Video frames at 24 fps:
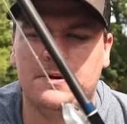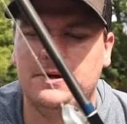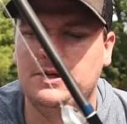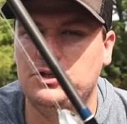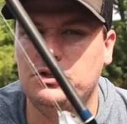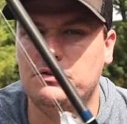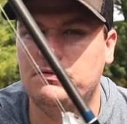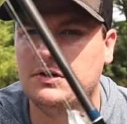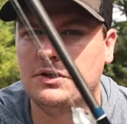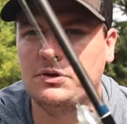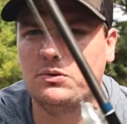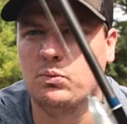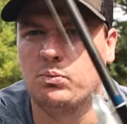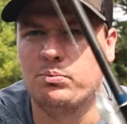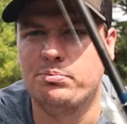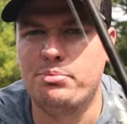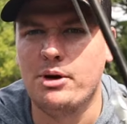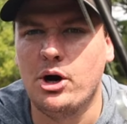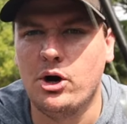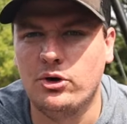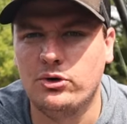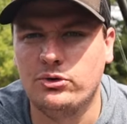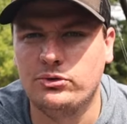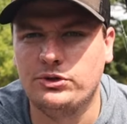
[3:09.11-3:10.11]
Even
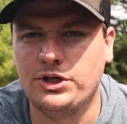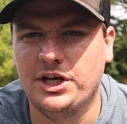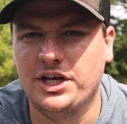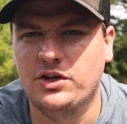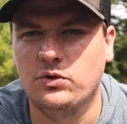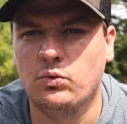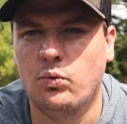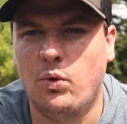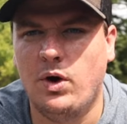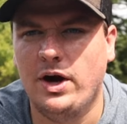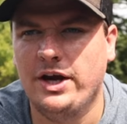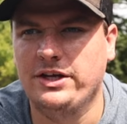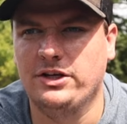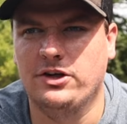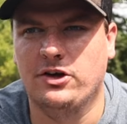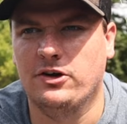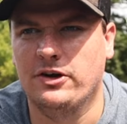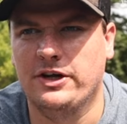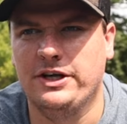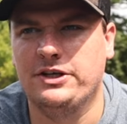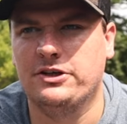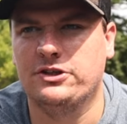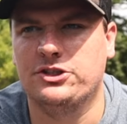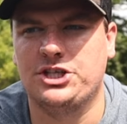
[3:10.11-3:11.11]
bone and white
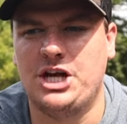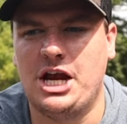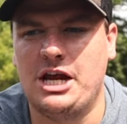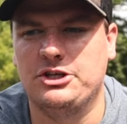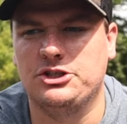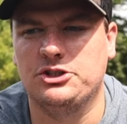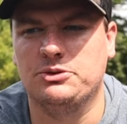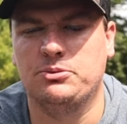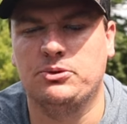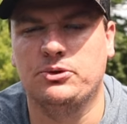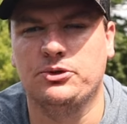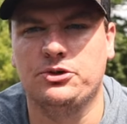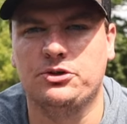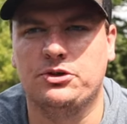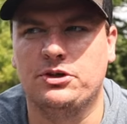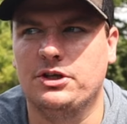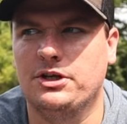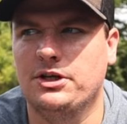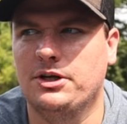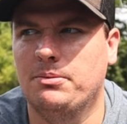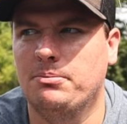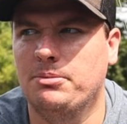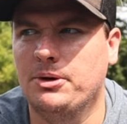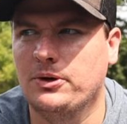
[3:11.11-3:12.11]
are interchangeable. You could
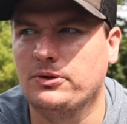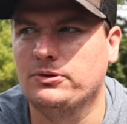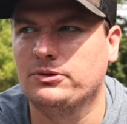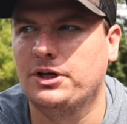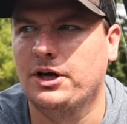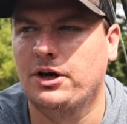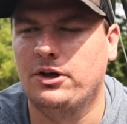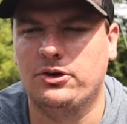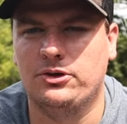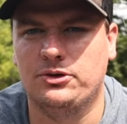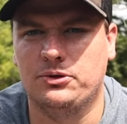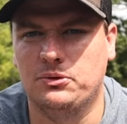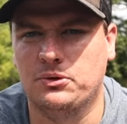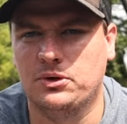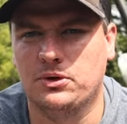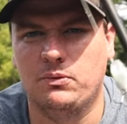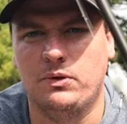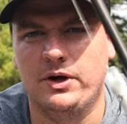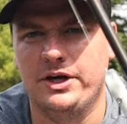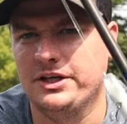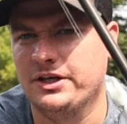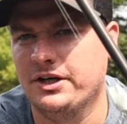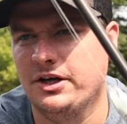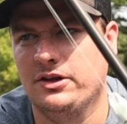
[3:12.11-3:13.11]
get a bone color or a
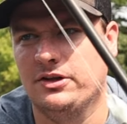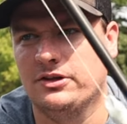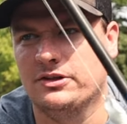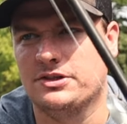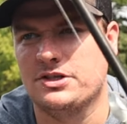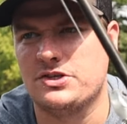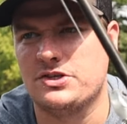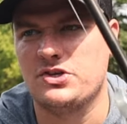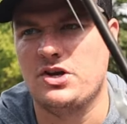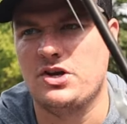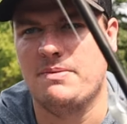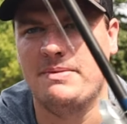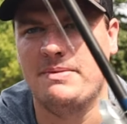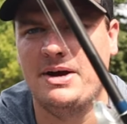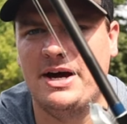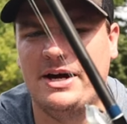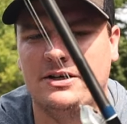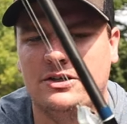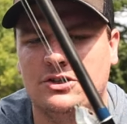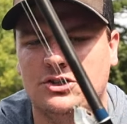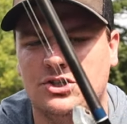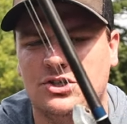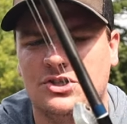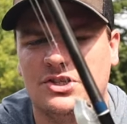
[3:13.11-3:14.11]
white color, it does not
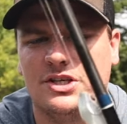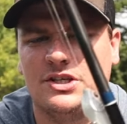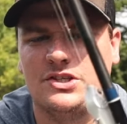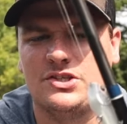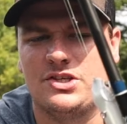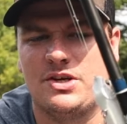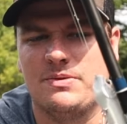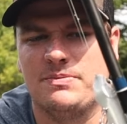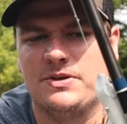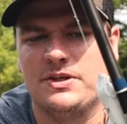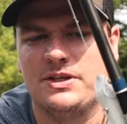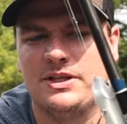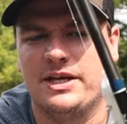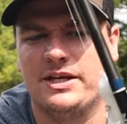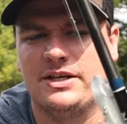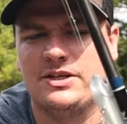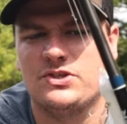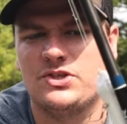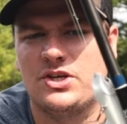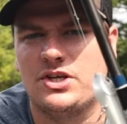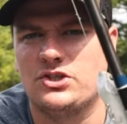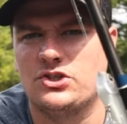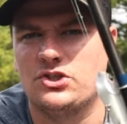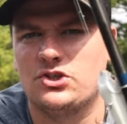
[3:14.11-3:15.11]
matter. Just get something that
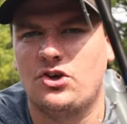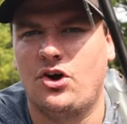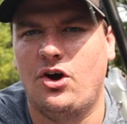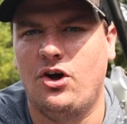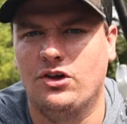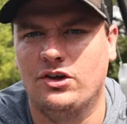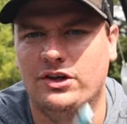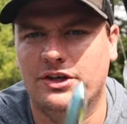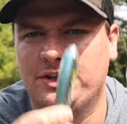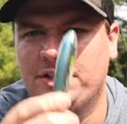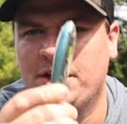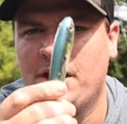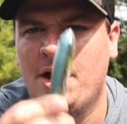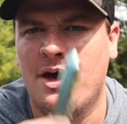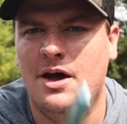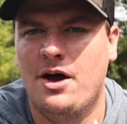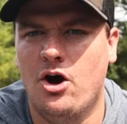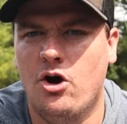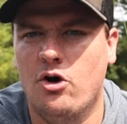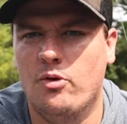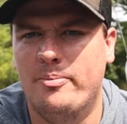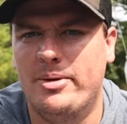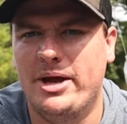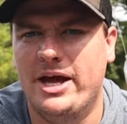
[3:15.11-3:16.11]
is a solid,
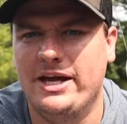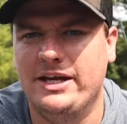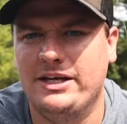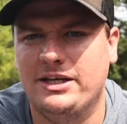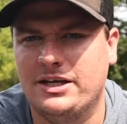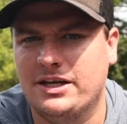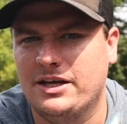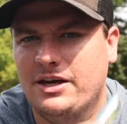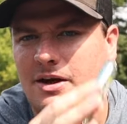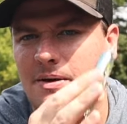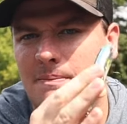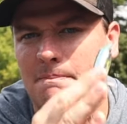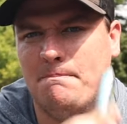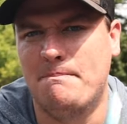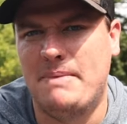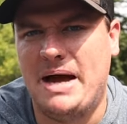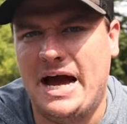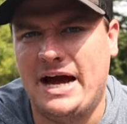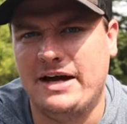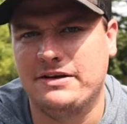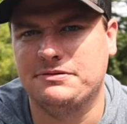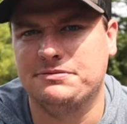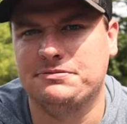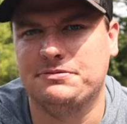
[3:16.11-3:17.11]
opaque,
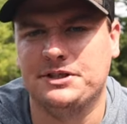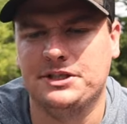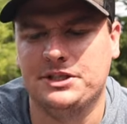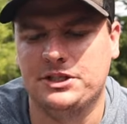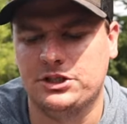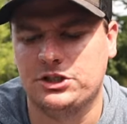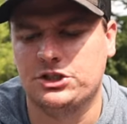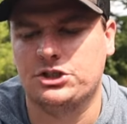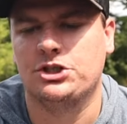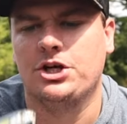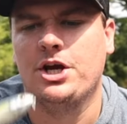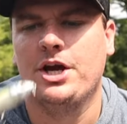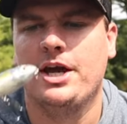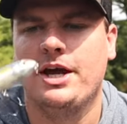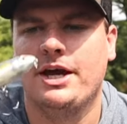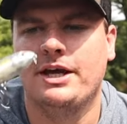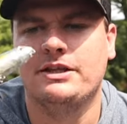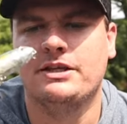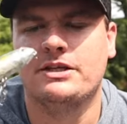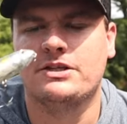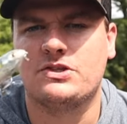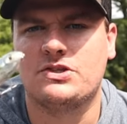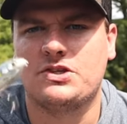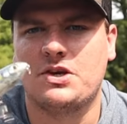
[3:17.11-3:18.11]
matte finish, and
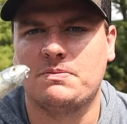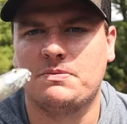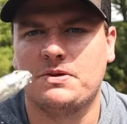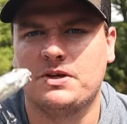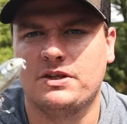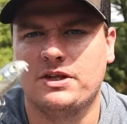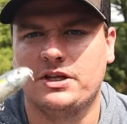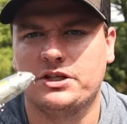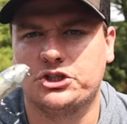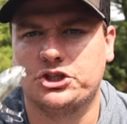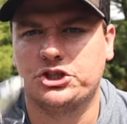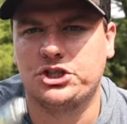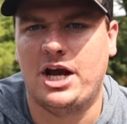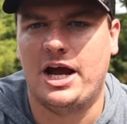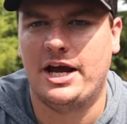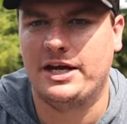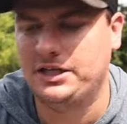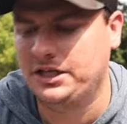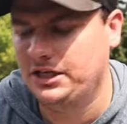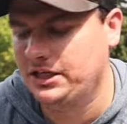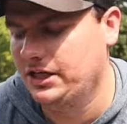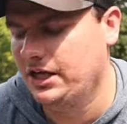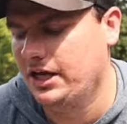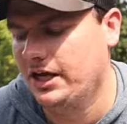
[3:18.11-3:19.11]
then something that's
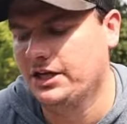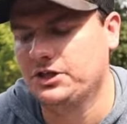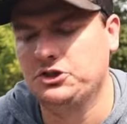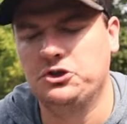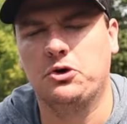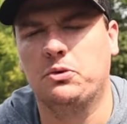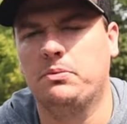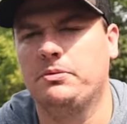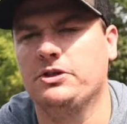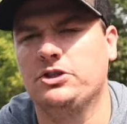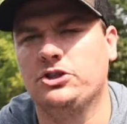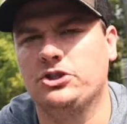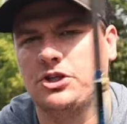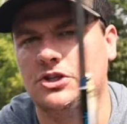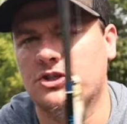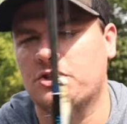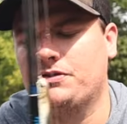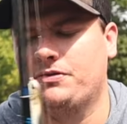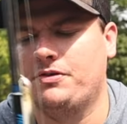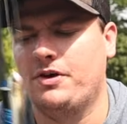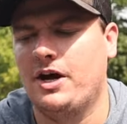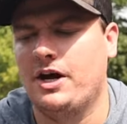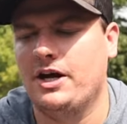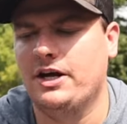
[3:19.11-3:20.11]
shiny and you'll be just
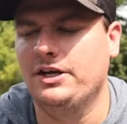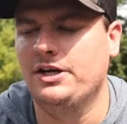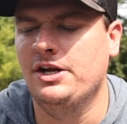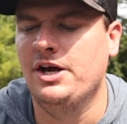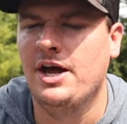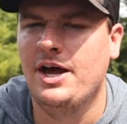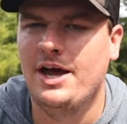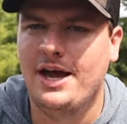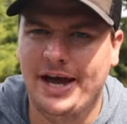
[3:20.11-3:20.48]
fine.